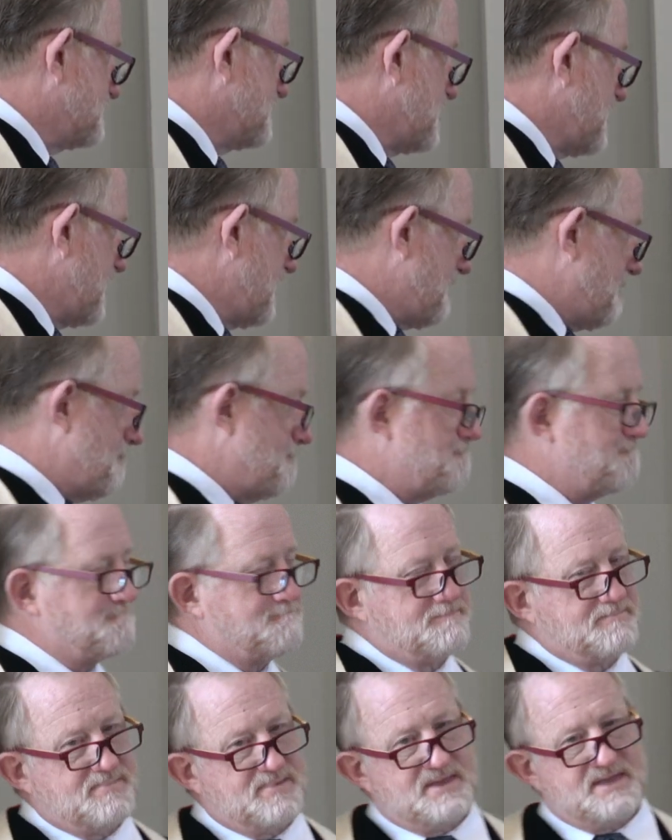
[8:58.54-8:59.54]
right?
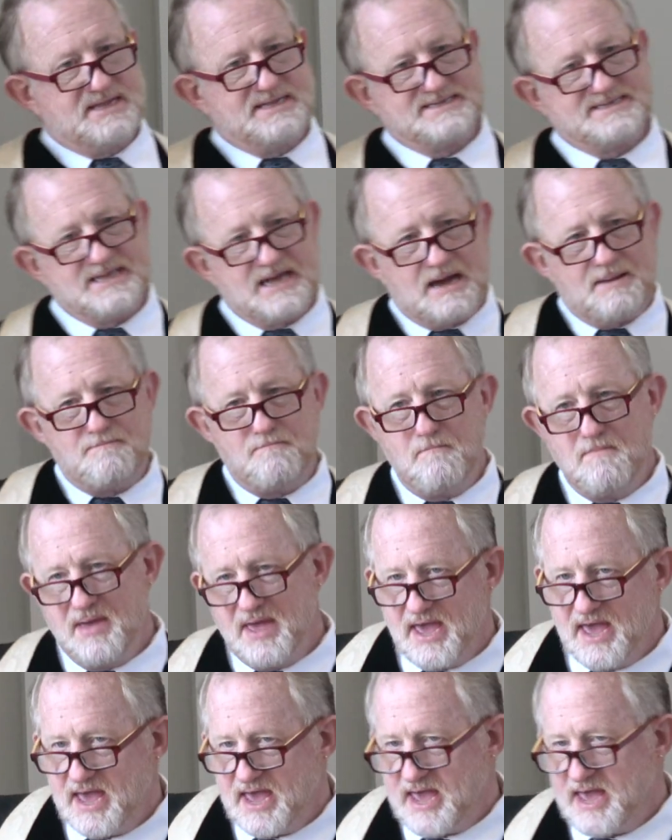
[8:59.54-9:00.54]
It's not
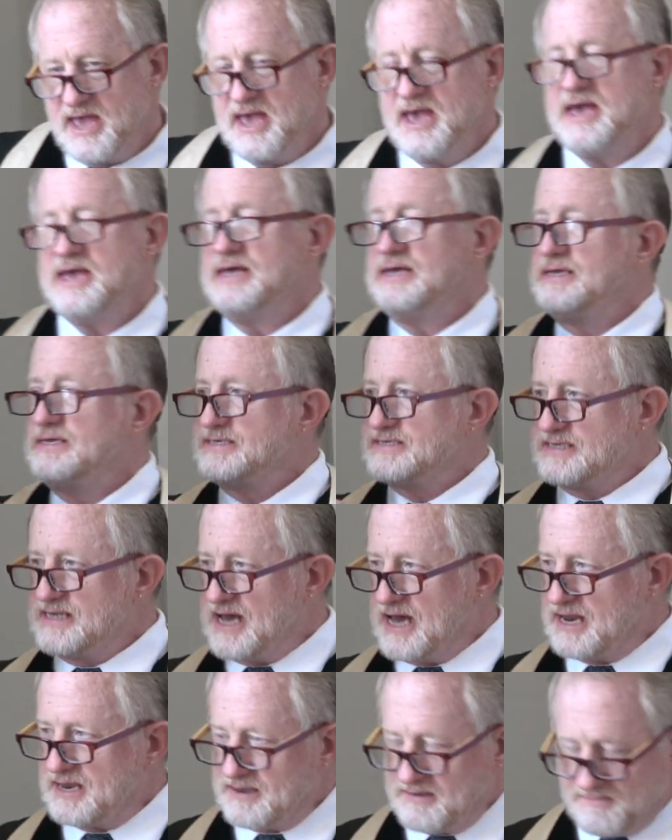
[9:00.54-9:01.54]
me. It's not